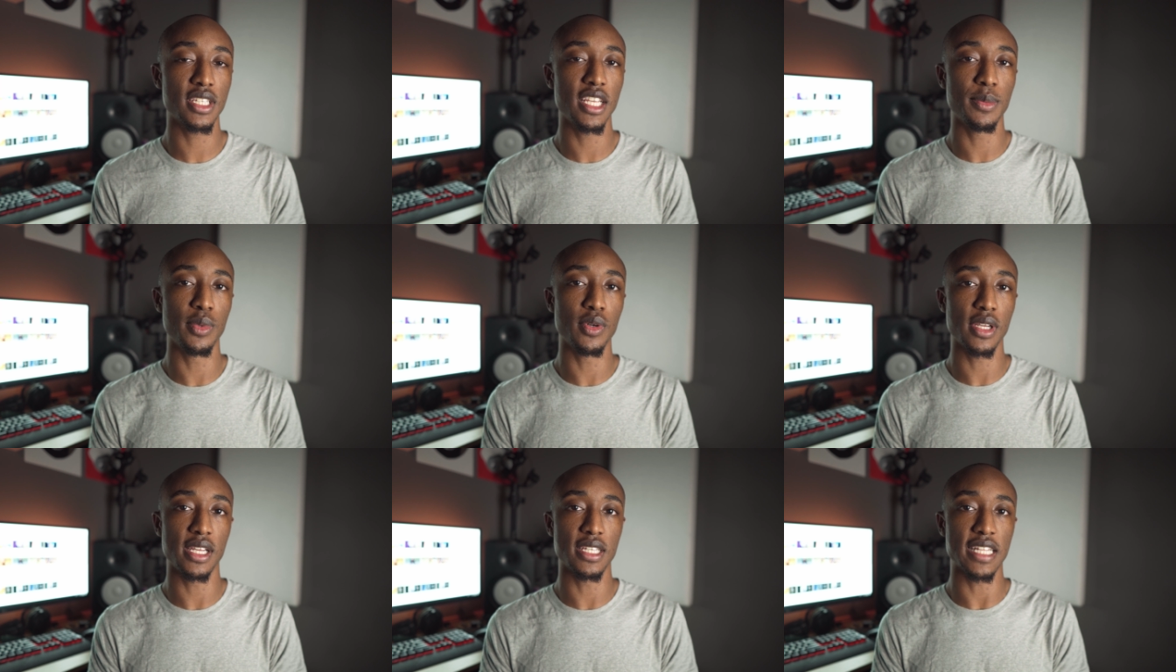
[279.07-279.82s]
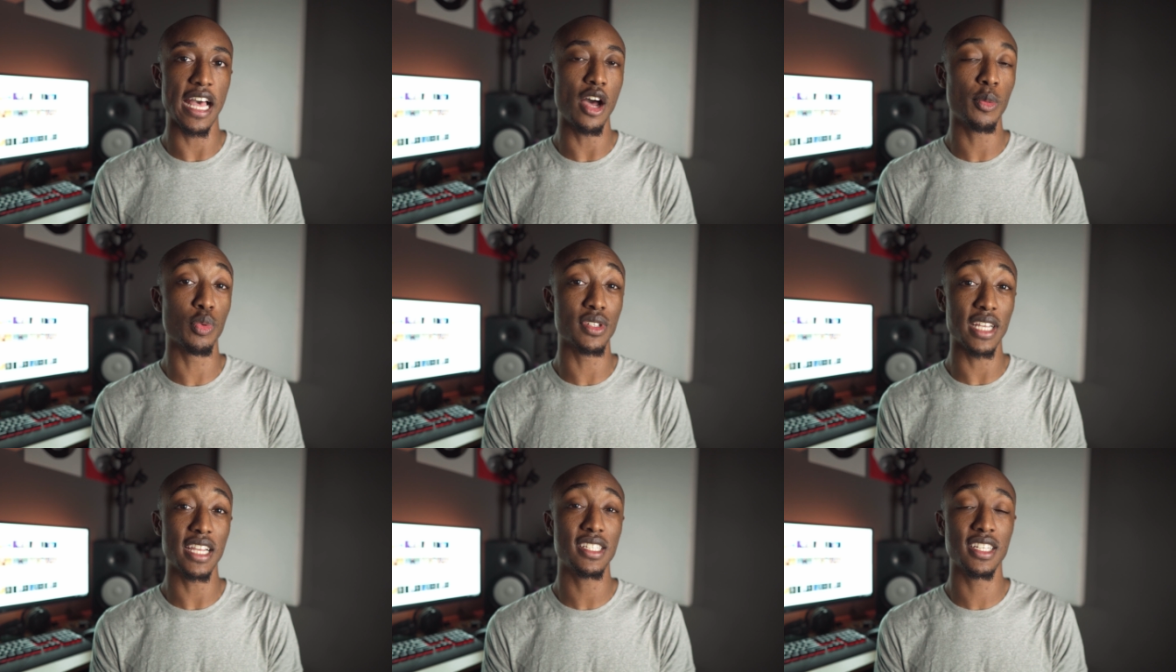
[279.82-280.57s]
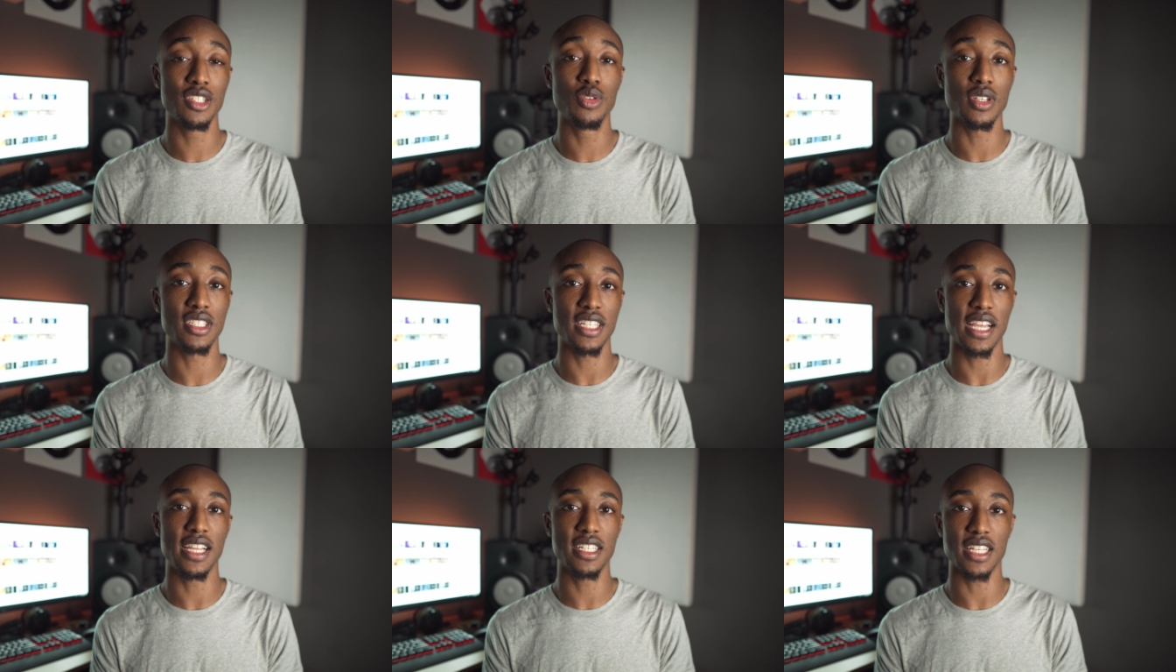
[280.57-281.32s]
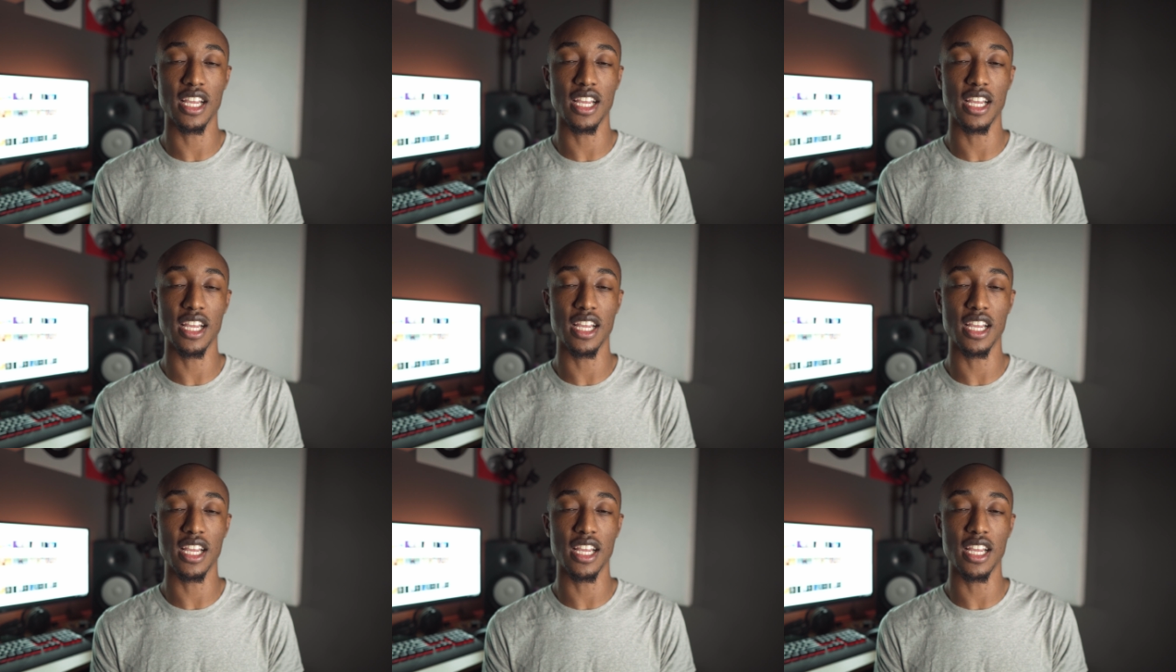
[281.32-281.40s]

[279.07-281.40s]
this gimbal is how precisely you can change